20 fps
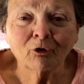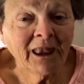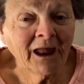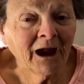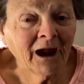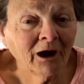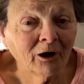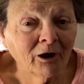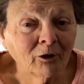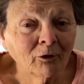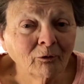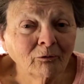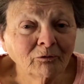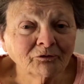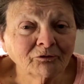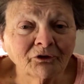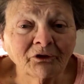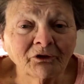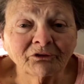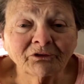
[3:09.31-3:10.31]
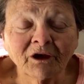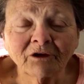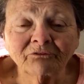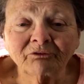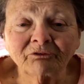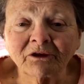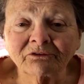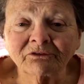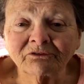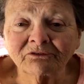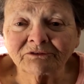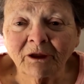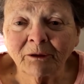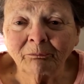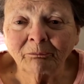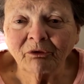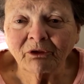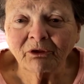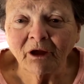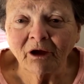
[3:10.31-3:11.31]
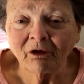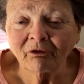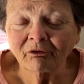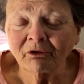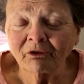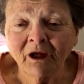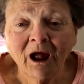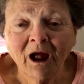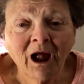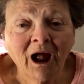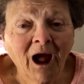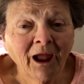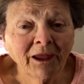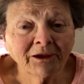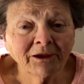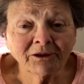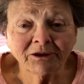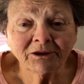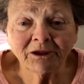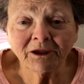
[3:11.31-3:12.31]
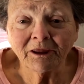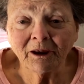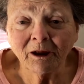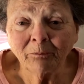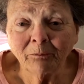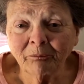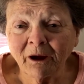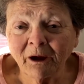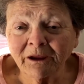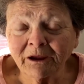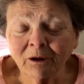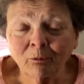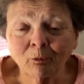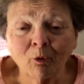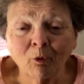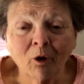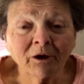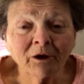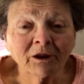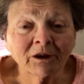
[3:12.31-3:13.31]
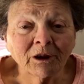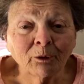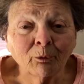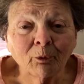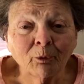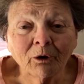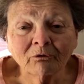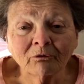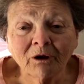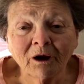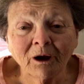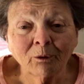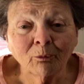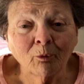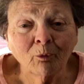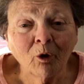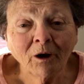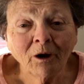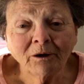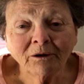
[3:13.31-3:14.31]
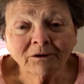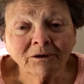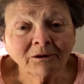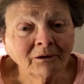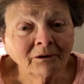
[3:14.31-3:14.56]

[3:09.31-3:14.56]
Now, since I've had stem cells, I can get up, I can walk anywhere I want.